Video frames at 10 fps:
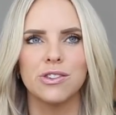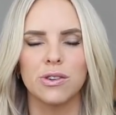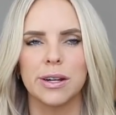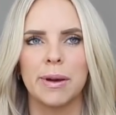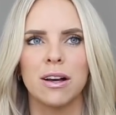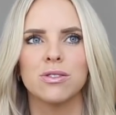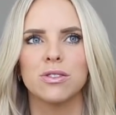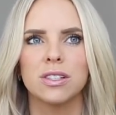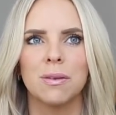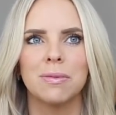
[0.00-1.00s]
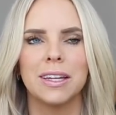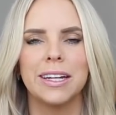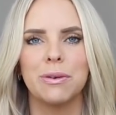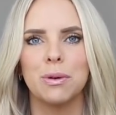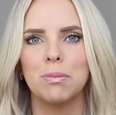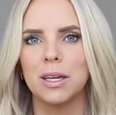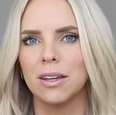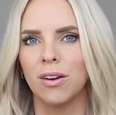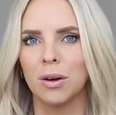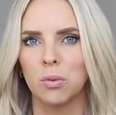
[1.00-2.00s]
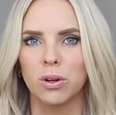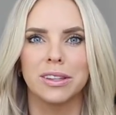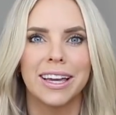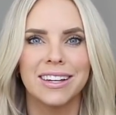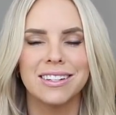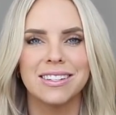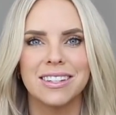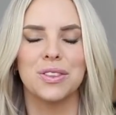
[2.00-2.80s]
dream house or something, it would be on more land.